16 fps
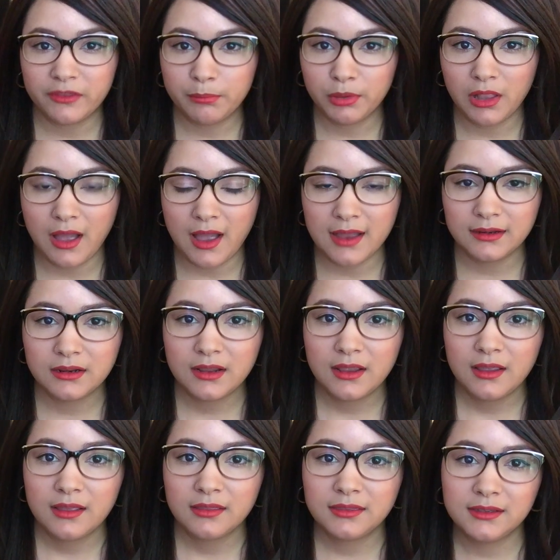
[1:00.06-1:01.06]
the plot.
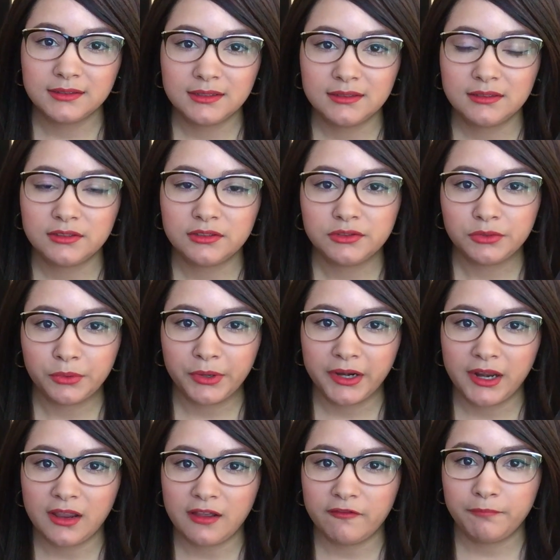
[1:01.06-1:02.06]
This is the
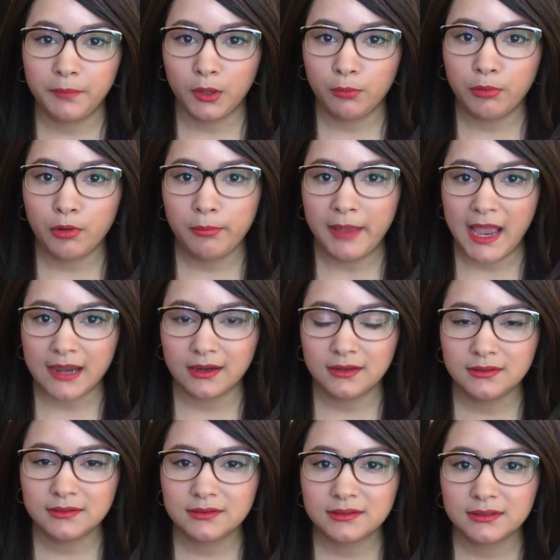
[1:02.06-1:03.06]
story of Bilbo
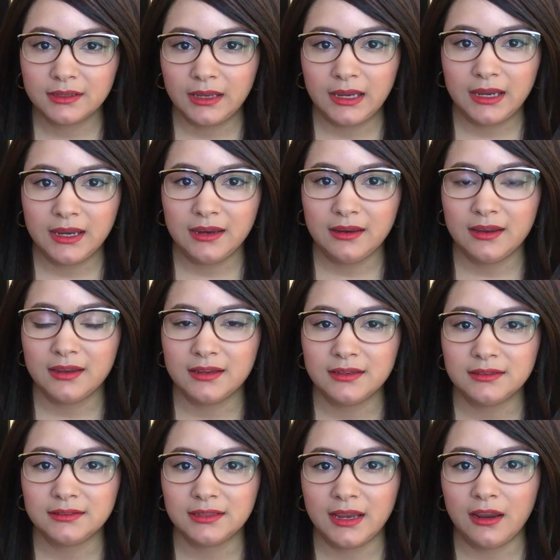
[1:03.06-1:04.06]
Baggins. He
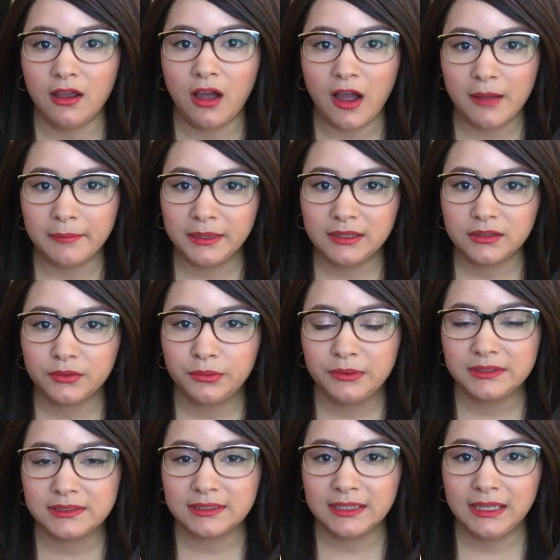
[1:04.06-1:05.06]
is a hobbit
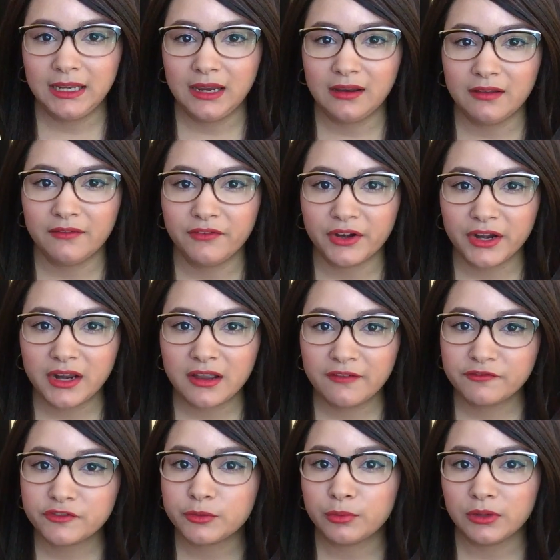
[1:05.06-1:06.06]
who is leading a very
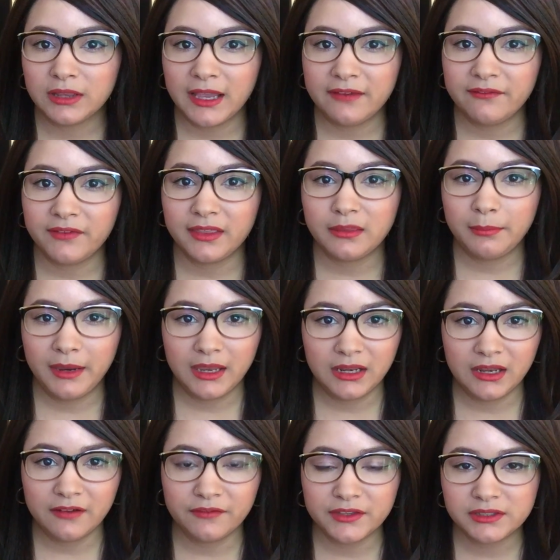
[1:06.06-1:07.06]
comfortable life at the
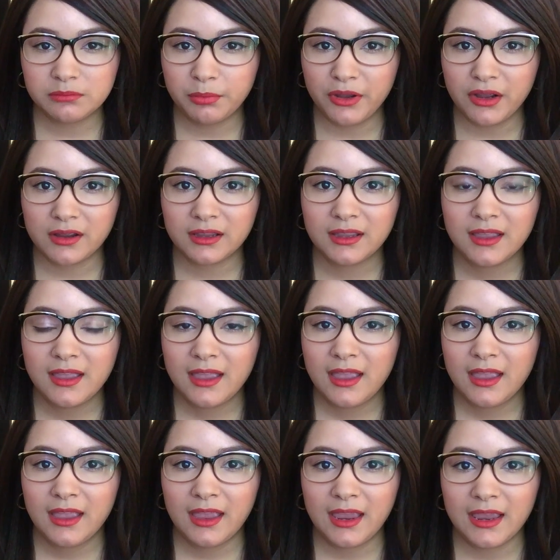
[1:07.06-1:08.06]
beginning of this book.
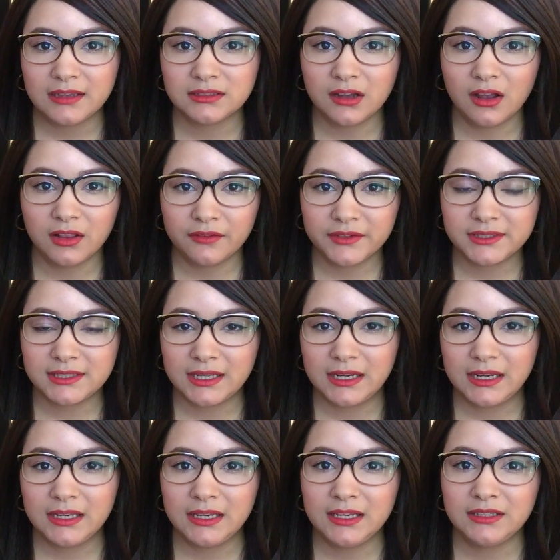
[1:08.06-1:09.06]
And all of a
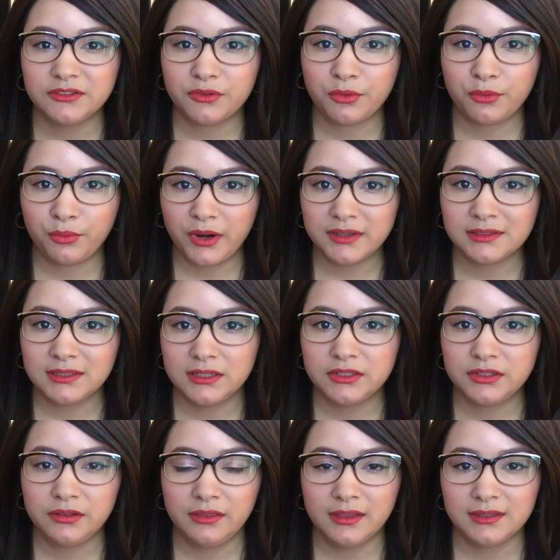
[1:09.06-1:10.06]
sudden he's thrust
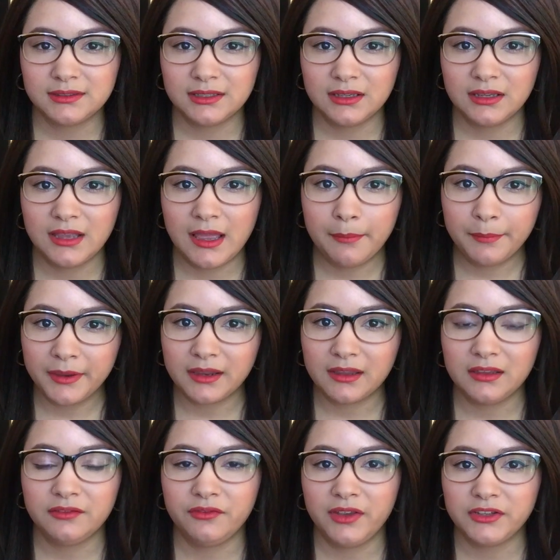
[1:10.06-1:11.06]
into this
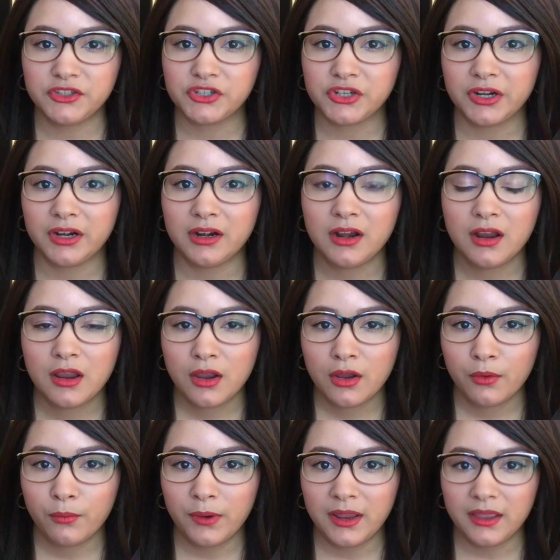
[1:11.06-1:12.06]
epic adventure
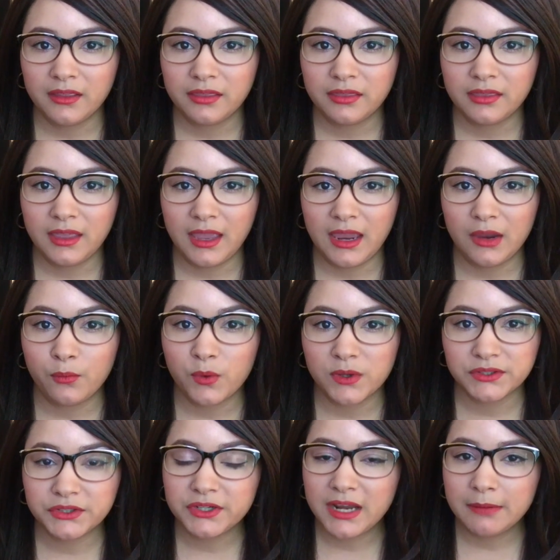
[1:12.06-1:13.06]
with a
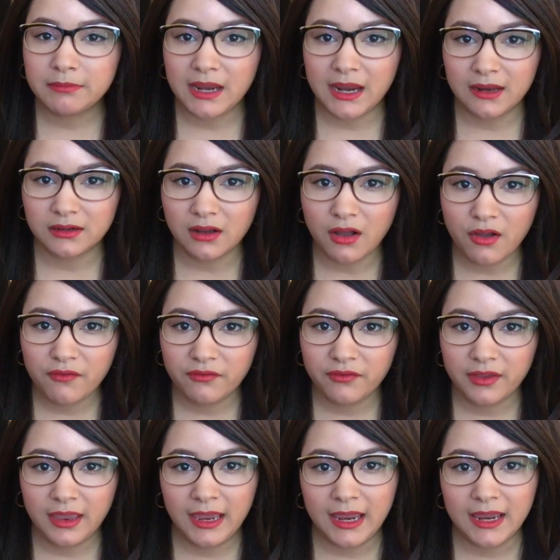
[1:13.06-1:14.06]
wizard named Gandalf
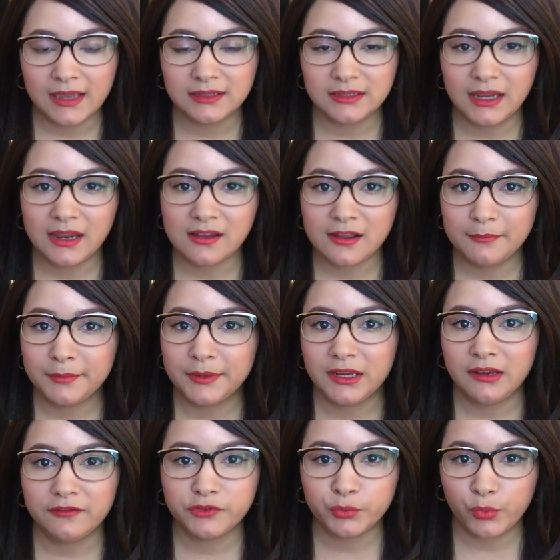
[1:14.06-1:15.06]
and a
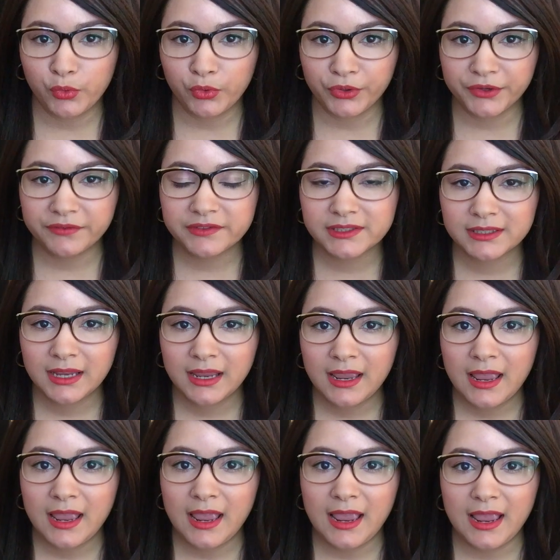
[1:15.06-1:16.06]
company of dwarves.
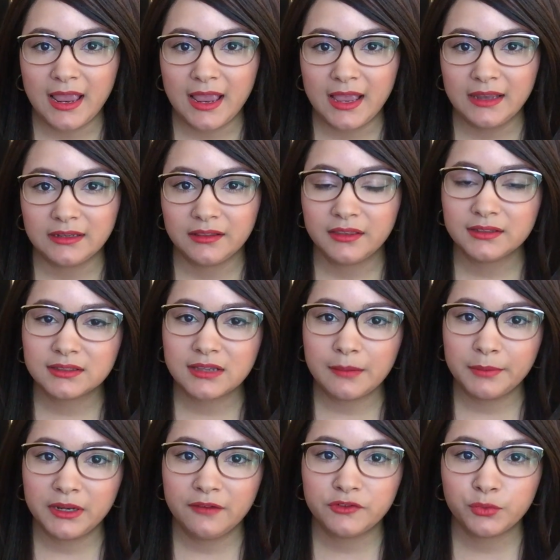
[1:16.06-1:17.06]
And this
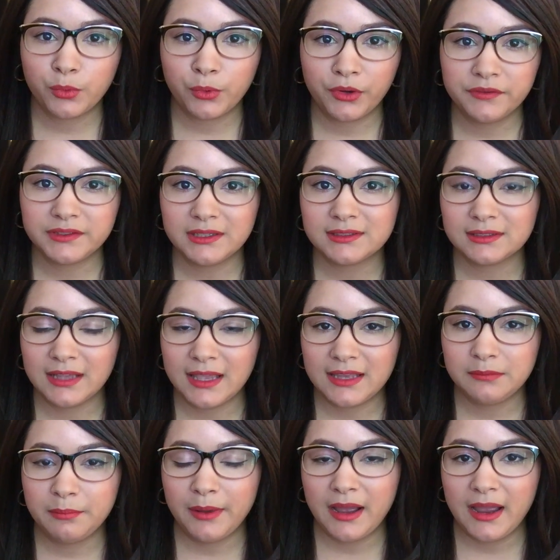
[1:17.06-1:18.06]
company of dwarves is
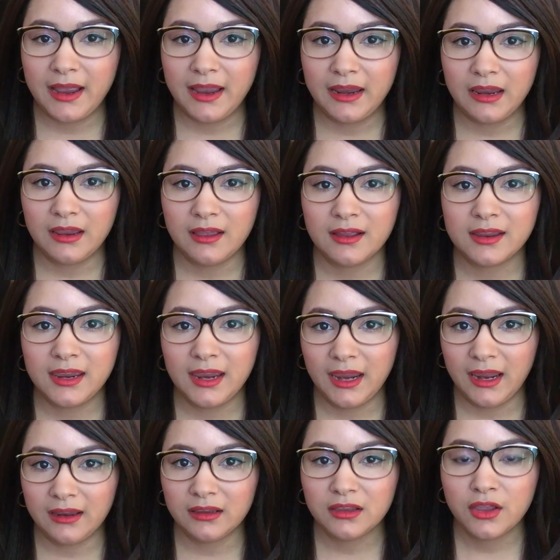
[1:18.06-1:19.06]
led by a
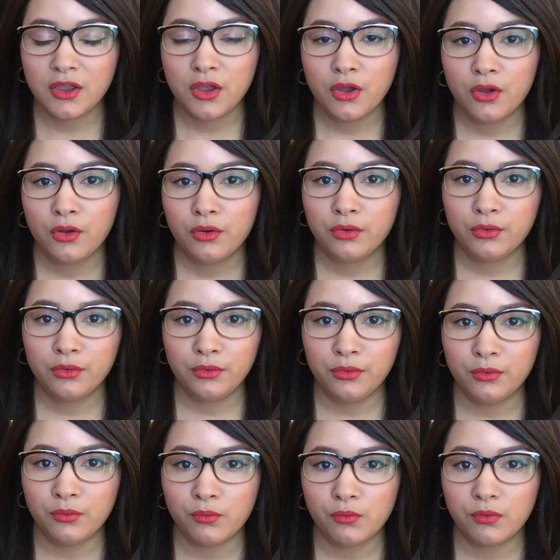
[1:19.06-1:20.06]
king
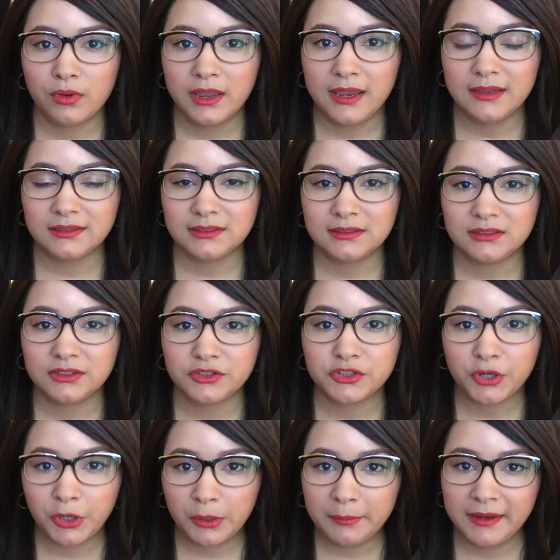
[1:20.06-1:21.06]
who is
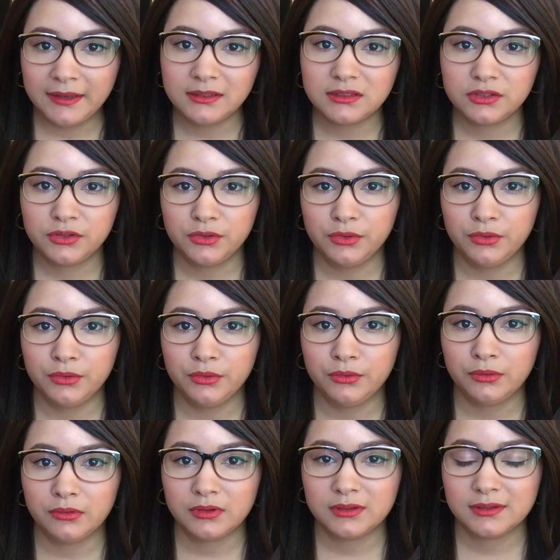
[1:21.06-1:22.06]
determined
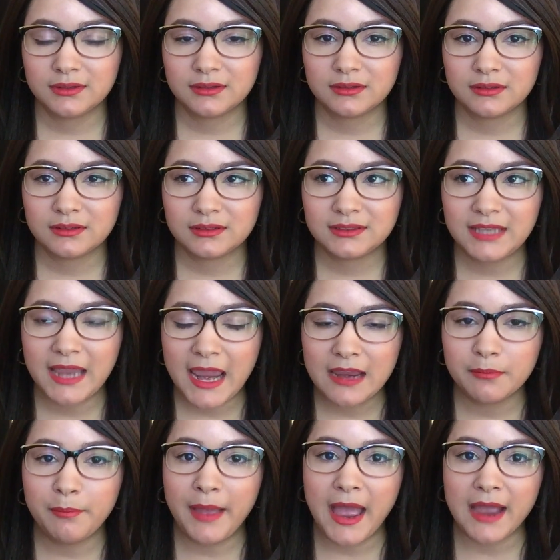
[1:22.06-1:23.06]
to
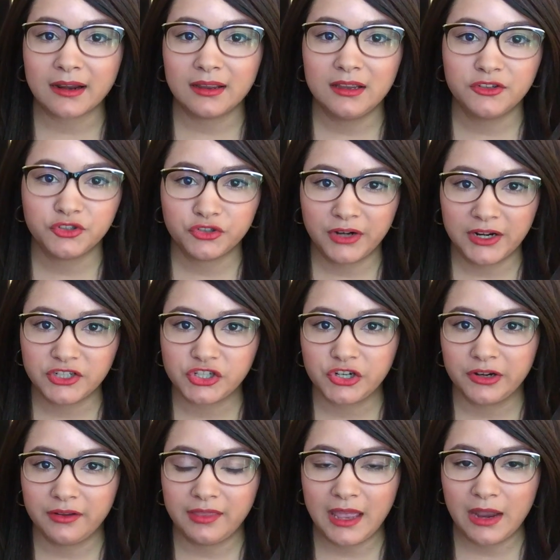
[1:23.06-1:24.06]
take back a
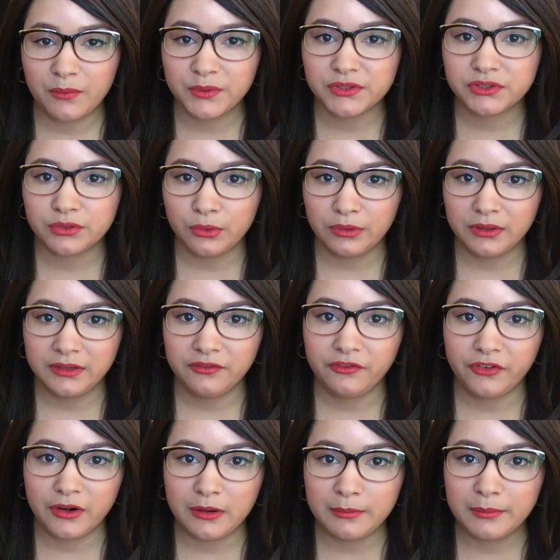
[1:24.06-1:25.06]
treasure that was stolen
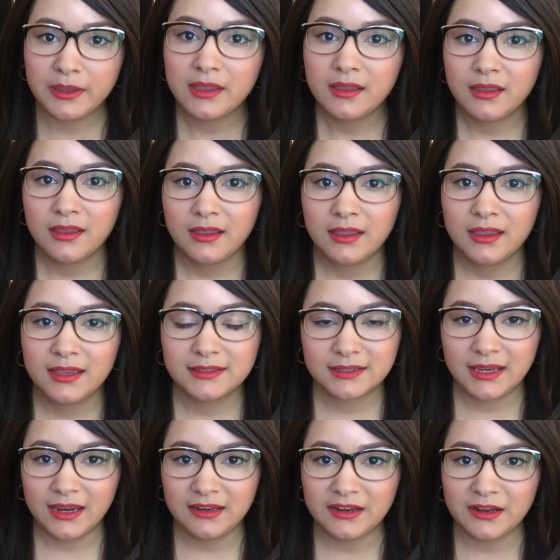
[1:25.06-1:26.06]
from his
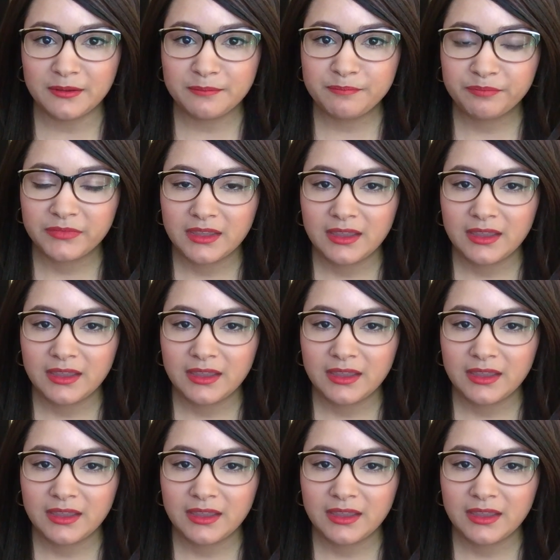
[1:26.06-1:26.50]
kingdom,